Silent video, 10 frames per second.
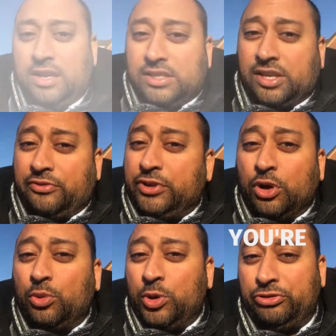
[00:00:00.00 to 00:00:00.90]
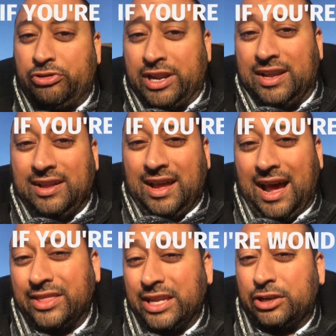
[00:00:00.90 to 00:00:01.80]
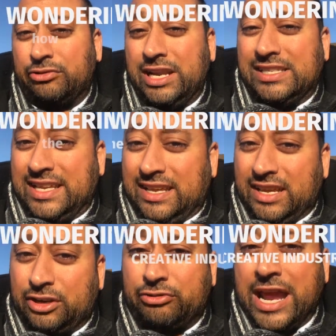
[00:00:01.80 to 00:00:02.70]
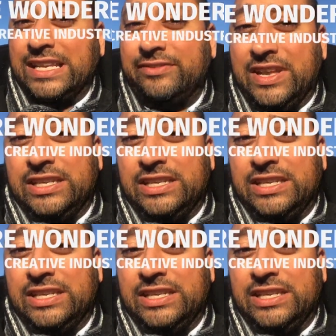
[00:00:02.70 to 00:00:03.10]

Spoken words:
So if you're wondering how the increasing creative